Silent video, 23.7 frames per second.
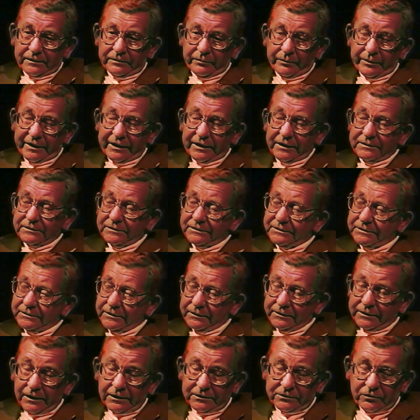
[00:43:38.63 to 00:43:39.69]

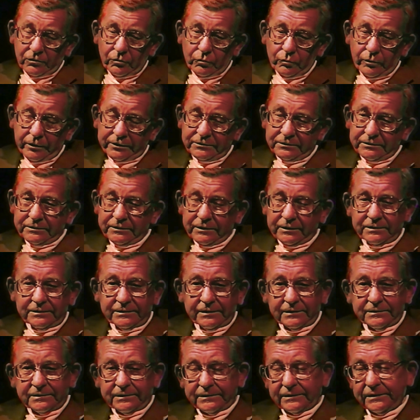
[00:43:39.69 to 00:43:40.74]
man's, Dr.
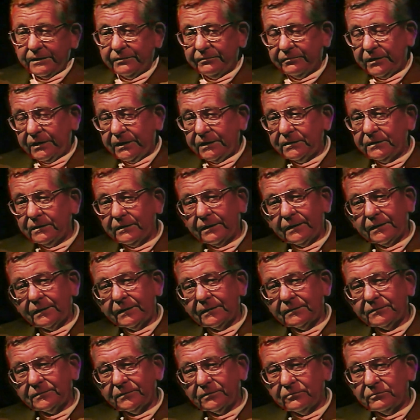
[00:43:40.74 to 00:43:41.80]
Hoyt's sensitivity
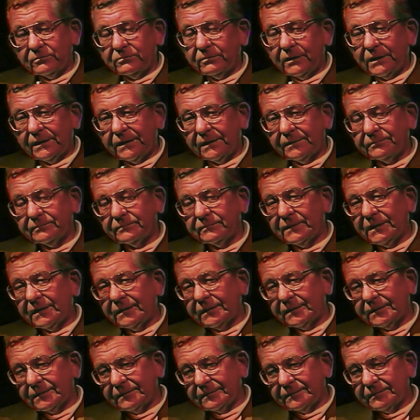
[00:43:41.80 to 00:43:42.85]

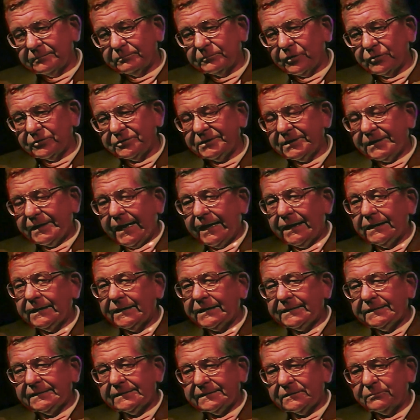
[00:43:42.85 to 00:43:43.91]
to
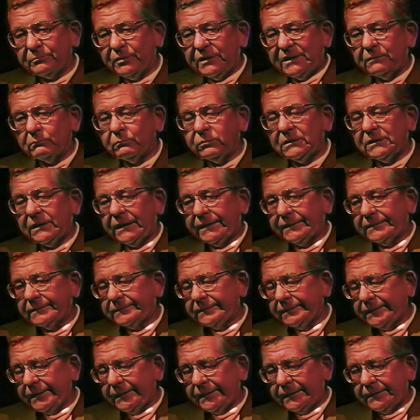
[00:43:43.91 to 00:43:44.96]
personalities and
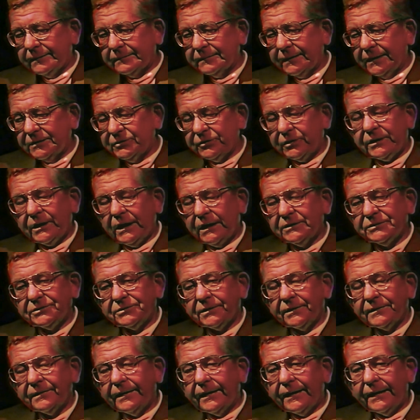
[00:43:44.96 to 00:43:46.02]
people and mm-hmm.
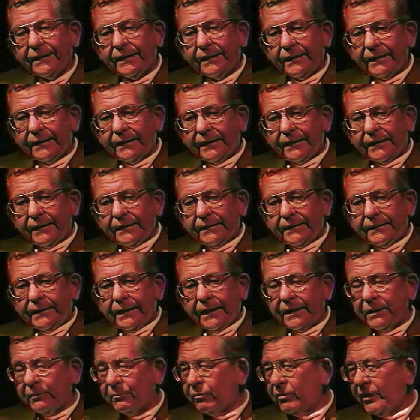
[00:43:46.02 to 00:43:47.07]
education.
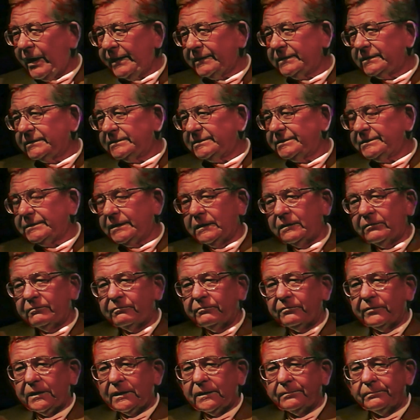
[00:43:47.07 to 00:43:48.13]
He had a practice
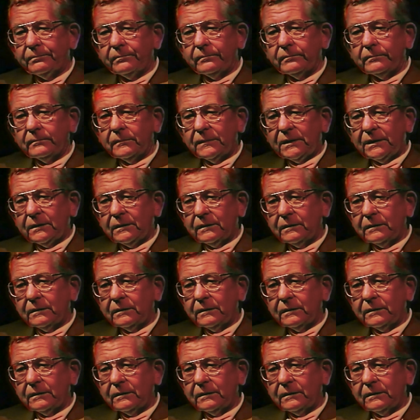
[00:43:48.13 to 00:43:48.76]
of